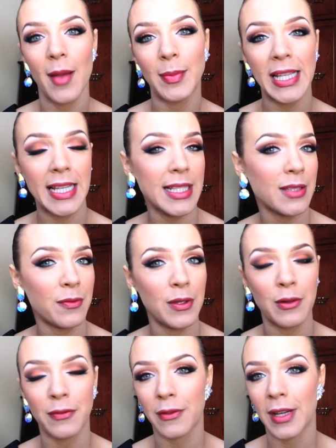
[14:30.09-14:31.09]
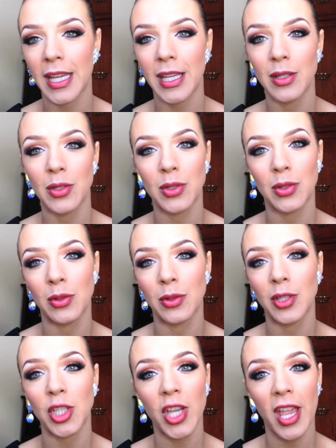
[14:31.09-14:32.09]
Please feel free
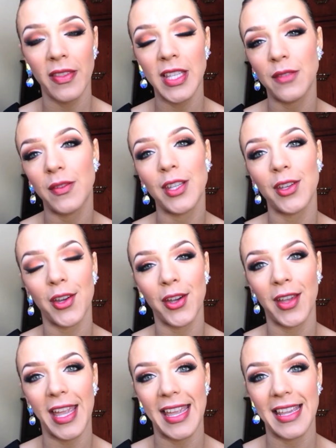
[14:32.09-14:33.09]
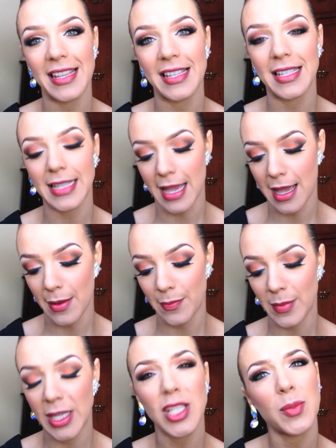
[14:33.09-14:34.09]
to share this video and
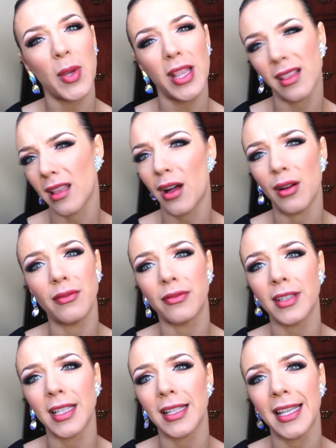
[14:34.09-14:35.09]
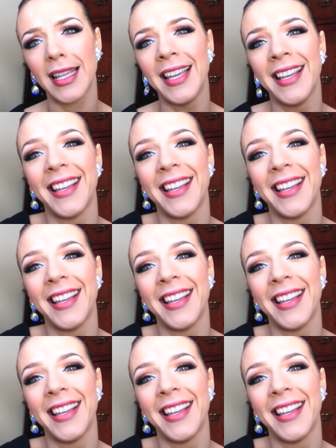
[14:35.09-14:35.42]
spread the love, really.